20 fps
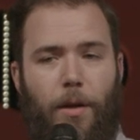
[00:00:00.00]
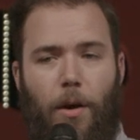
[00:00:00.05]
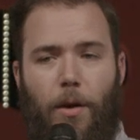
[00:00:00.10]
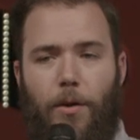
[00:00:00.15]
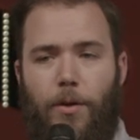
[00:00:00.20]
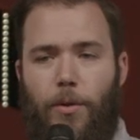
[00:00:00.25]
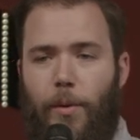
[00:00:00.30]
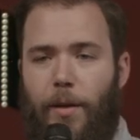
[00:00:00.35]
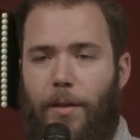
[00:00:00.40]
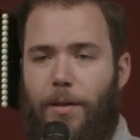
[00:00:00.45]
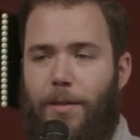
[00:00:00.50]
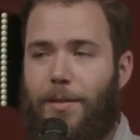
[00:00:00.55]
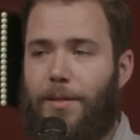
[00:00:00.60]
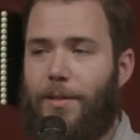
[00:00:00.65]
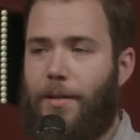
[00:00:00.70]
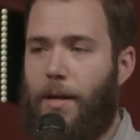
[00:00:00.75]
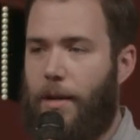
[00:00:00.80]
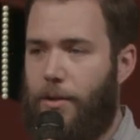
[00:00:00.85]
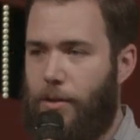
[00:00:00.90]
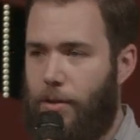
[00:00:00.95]
are doing the
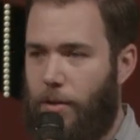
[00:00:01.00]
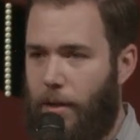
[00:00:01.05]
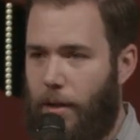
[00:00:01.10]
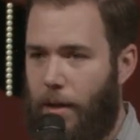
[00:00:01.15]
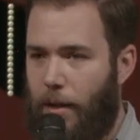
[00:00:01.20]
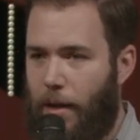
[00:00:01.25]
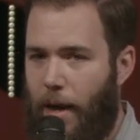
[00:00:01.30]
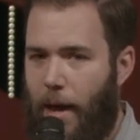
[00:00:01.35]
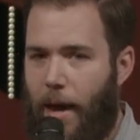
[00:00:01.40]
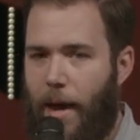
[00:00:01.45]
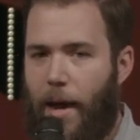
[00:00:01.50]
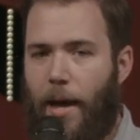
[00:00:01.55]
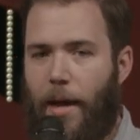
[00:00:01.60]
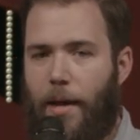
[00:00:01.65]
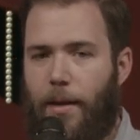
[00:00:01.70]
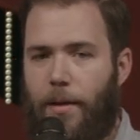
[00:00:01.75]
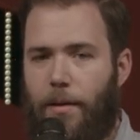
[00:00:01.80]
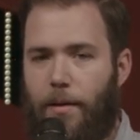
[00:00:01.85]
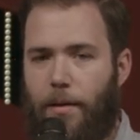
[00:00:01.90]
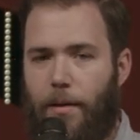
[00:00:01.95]
scheduling
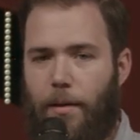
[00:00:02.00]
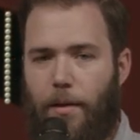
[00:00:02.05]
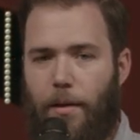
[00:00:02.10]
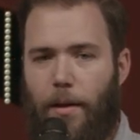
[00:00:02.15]
and